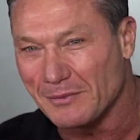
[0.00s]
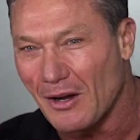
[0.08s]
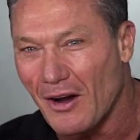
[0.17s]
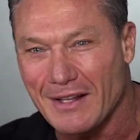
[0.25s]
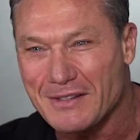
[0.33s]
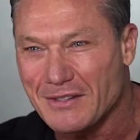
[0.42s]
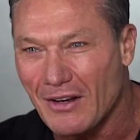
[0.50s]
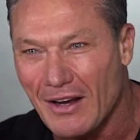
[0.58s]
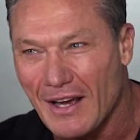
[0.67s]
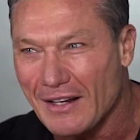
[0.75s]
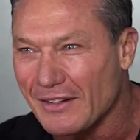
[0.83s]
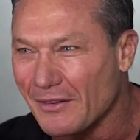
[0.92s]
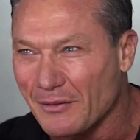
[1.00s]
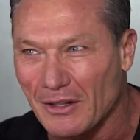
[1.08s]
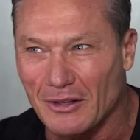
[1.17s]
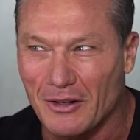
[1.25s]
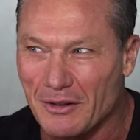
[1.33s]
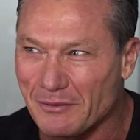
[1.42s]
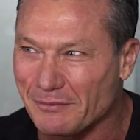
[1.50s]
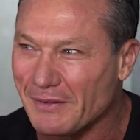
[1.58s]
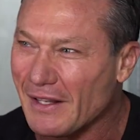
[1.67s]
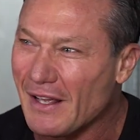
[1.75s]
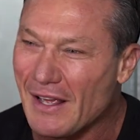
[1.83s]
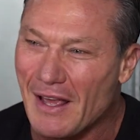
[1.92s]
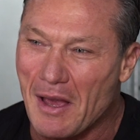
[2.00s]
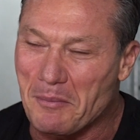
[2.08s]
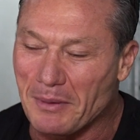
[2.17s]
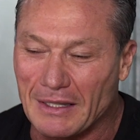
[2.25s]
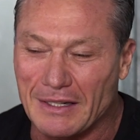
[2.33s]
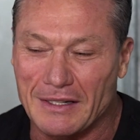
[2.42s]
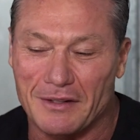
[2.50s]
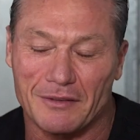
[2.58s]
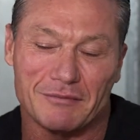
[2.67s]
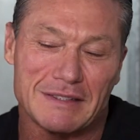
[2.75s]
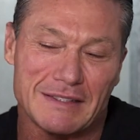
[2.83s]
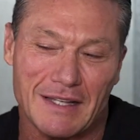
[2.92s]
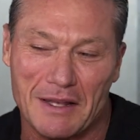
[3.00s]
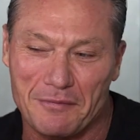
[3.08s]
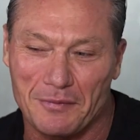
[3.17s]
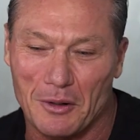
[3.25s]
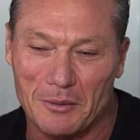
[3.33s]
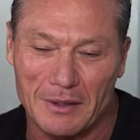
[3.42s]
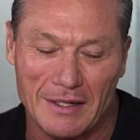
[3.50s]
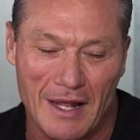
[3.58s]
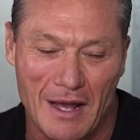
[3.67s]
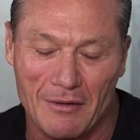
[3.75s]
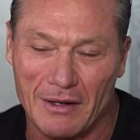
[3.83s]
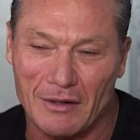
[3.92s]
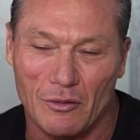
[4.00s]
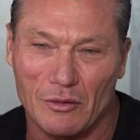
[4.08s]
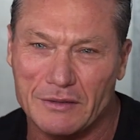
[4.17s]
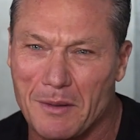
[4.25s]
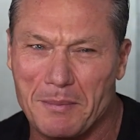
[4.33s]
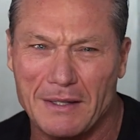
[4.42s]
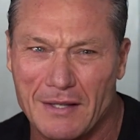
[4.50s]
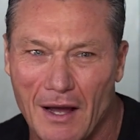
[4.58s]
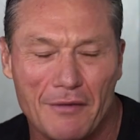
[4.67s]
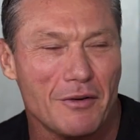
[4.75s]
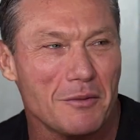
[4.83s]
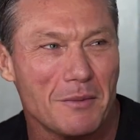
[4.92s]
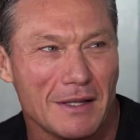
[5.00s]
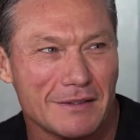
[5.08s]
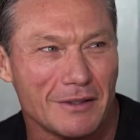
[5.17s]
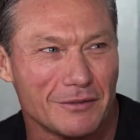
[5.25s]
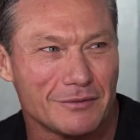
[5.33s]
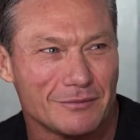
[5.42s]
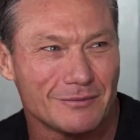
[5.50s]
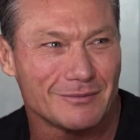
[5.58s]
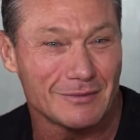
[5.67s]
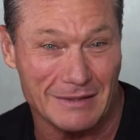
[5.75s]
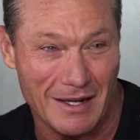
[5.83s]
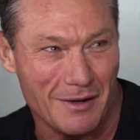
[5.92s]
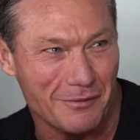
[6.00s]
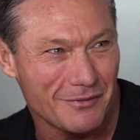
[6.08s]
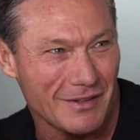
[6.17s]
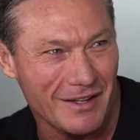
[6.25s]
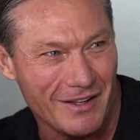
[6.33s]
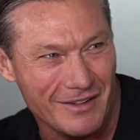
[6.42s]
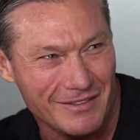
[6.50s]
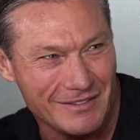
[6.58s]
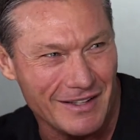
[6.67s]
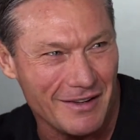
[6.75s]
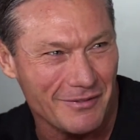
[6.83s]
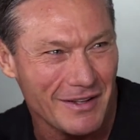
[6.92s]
hindsight and I've got a lot of ability to see forward now and also be tough on myself. Tough. There you go. Tough.